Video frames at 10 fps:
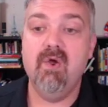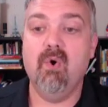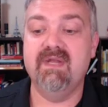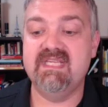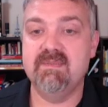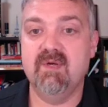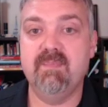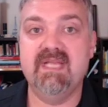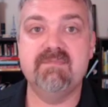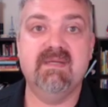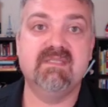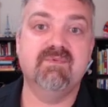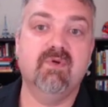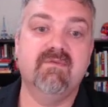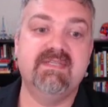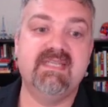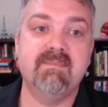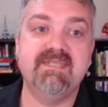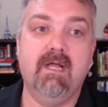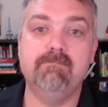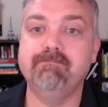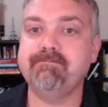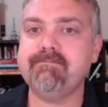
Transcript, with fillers: or needs to be replaced by some sort of a stem cell.